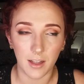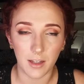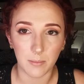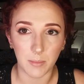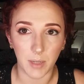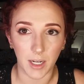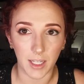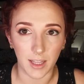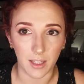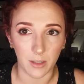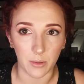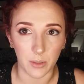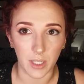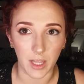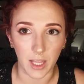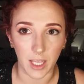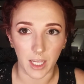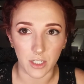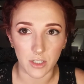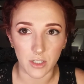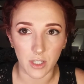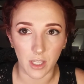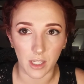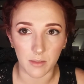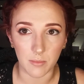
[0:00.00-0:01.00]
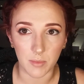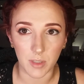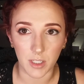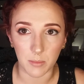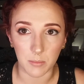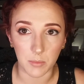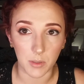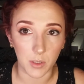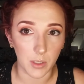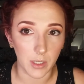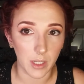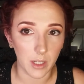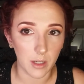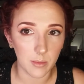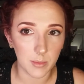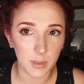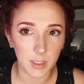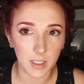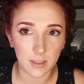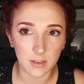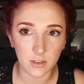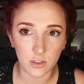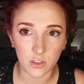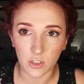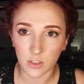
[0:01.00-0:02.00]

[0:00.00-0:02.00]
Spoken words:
my lower lash line being blown out because it